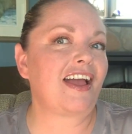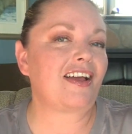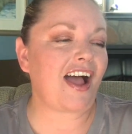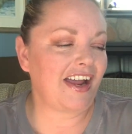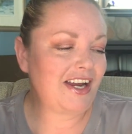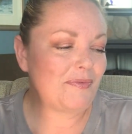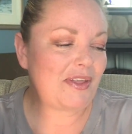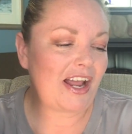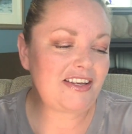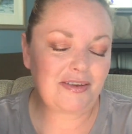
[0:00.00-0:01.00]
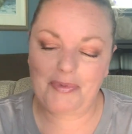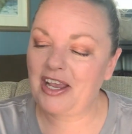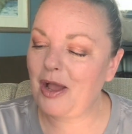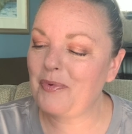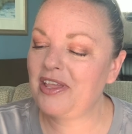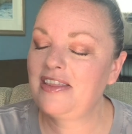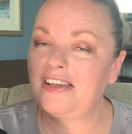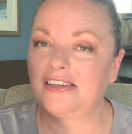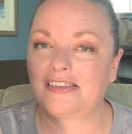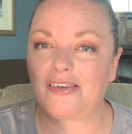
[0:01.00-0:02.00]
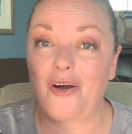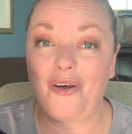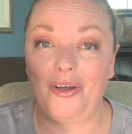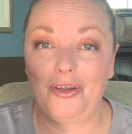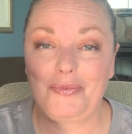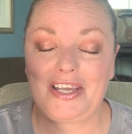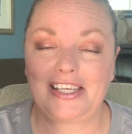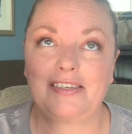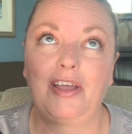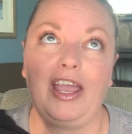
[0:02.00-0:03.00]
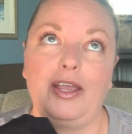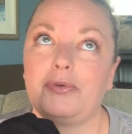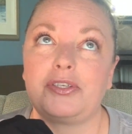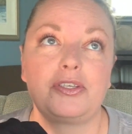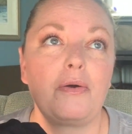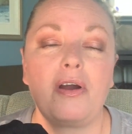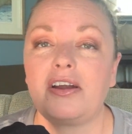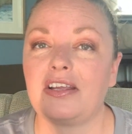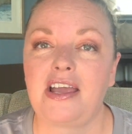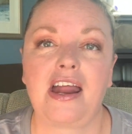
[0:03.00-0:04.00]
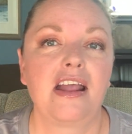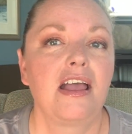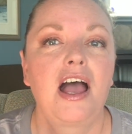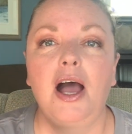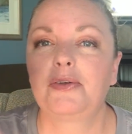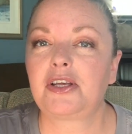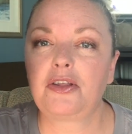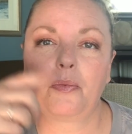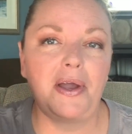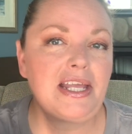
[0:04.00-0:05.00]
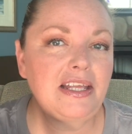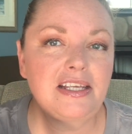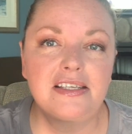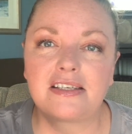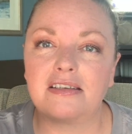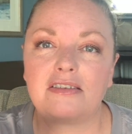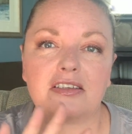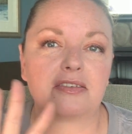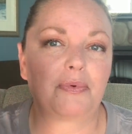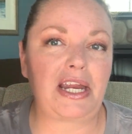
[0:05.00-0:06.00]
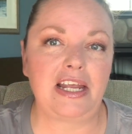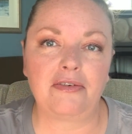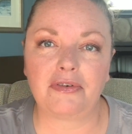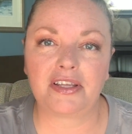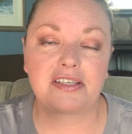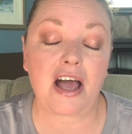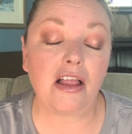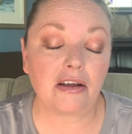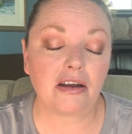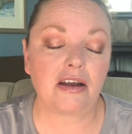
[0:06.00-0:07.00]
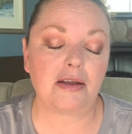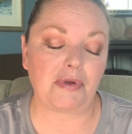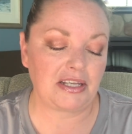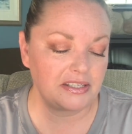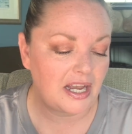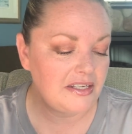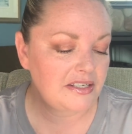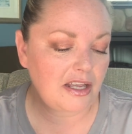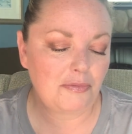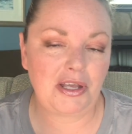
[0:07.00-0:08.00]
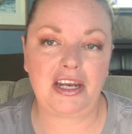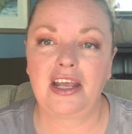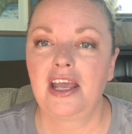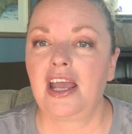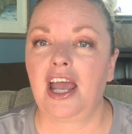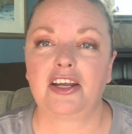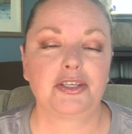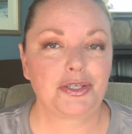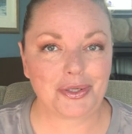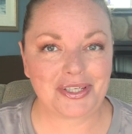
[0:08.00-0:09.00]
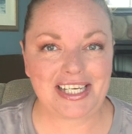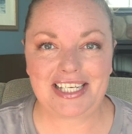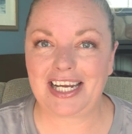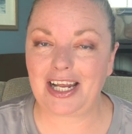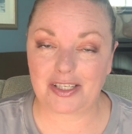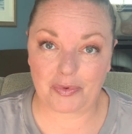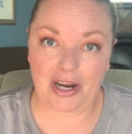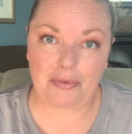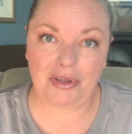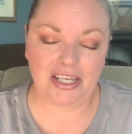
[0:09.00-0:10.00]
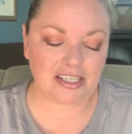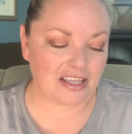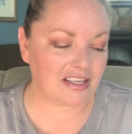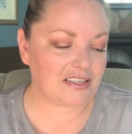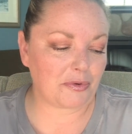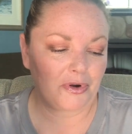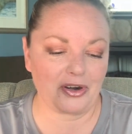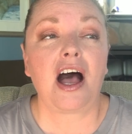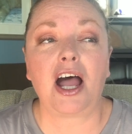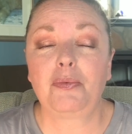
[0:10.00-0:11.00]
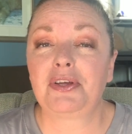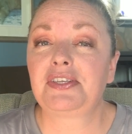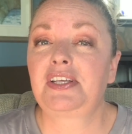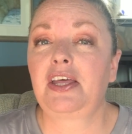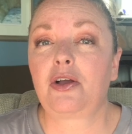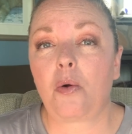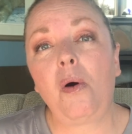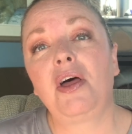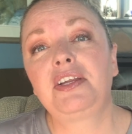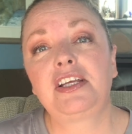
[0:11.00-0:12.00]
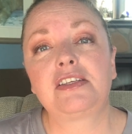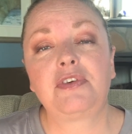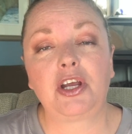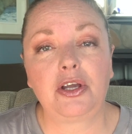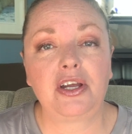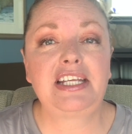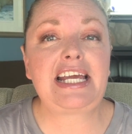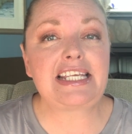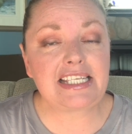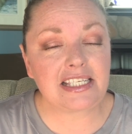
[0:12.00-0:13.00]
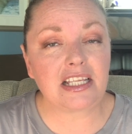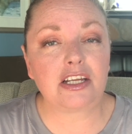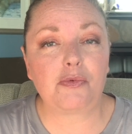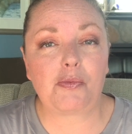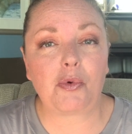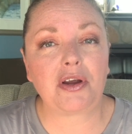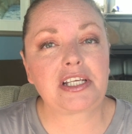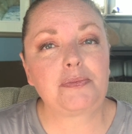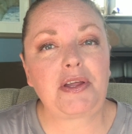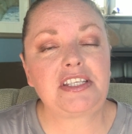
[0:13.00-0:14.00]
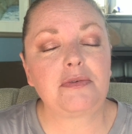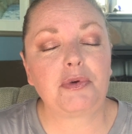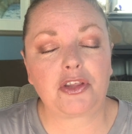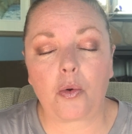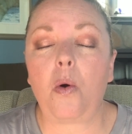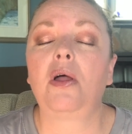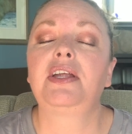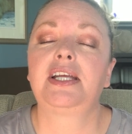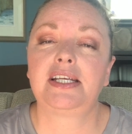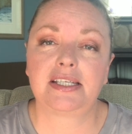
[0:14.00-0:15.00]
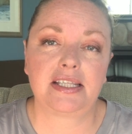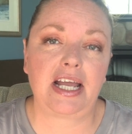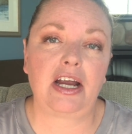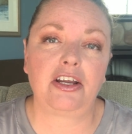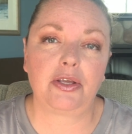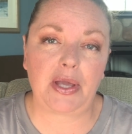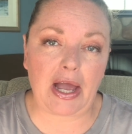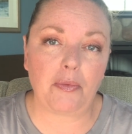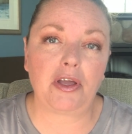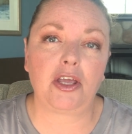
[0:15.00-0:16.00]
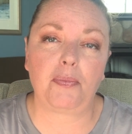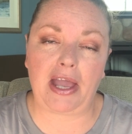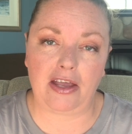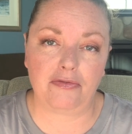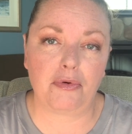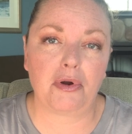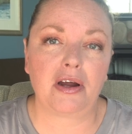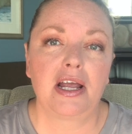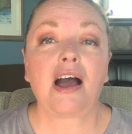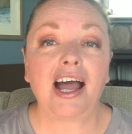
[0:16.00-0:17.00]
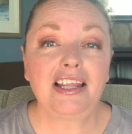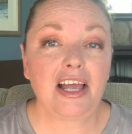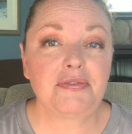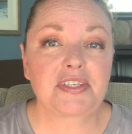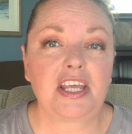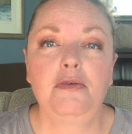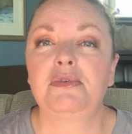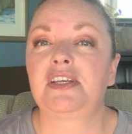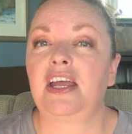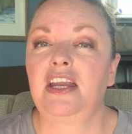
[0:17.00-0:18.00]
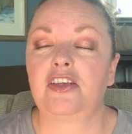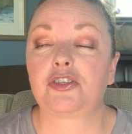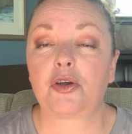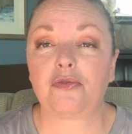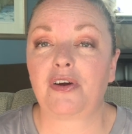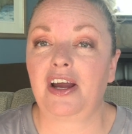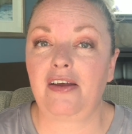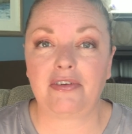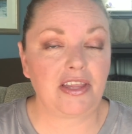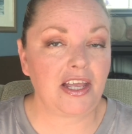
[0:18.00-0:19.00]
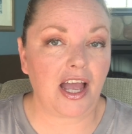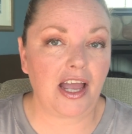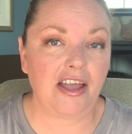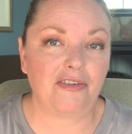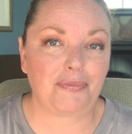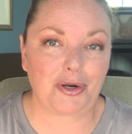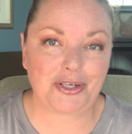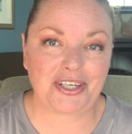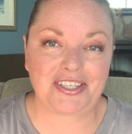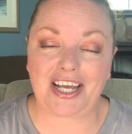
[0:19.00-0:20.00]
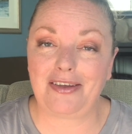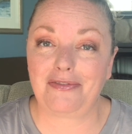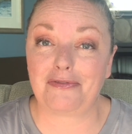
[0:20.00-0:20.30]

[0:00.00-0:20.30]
item that I did pick up in this haul because A, it was so hard to get. I was on the wait list just waiting for this color and my size to come in. And as soon as it did, that's when I placed this order. I will say the quality is very good. Yes, it's a little bit more expensive, but the quality is there. You get what you pay for. I love Skims and so far everything I have purchased, I've